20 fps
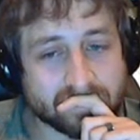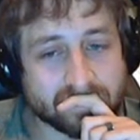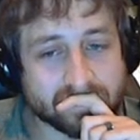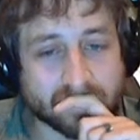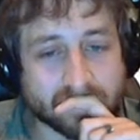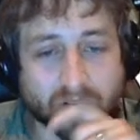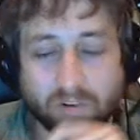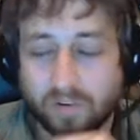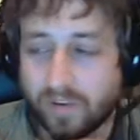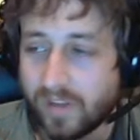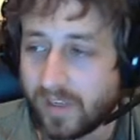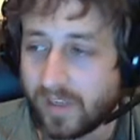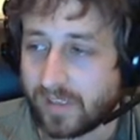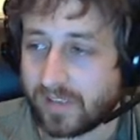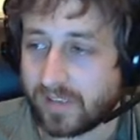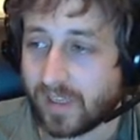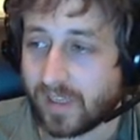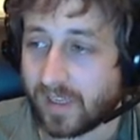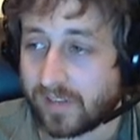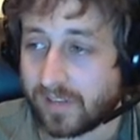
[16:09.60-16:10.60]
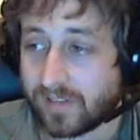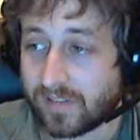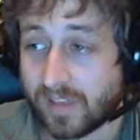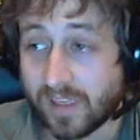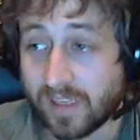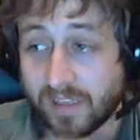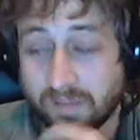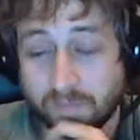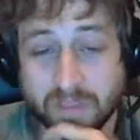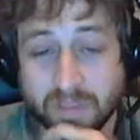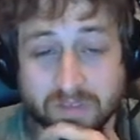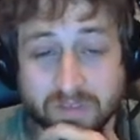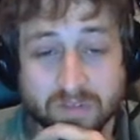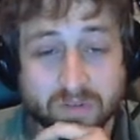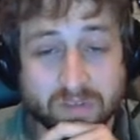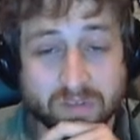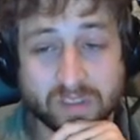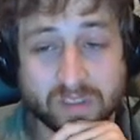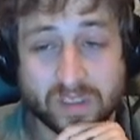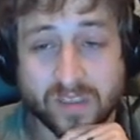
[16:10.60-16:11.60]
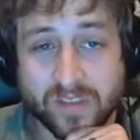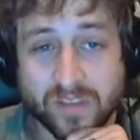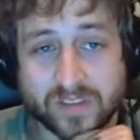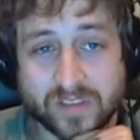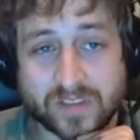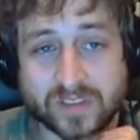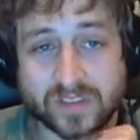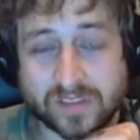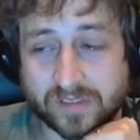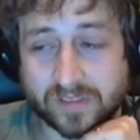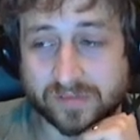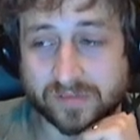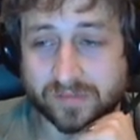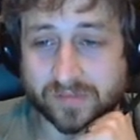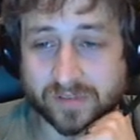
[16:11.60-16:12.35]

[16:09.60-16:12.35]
Okay, yeah, they've been doing a lot of good stuff.